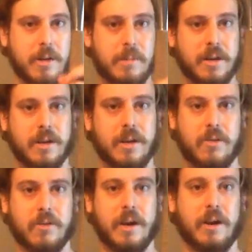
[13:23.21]

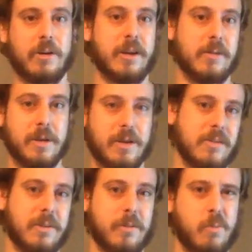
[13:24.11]
because not only because
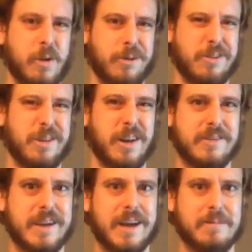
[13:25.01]
of the weird set
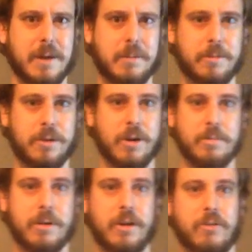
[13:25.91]
I've got in my Purple
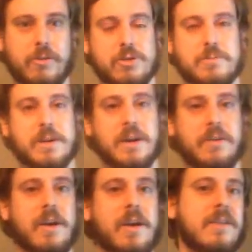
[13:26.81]
Heart, but also just
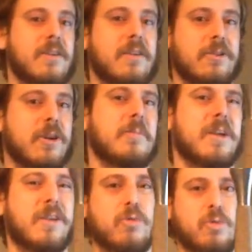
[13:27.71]
because it's easier on
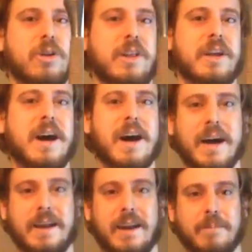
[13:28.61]
me. It's really
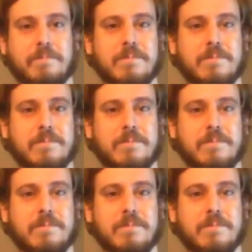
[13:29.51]
hot and I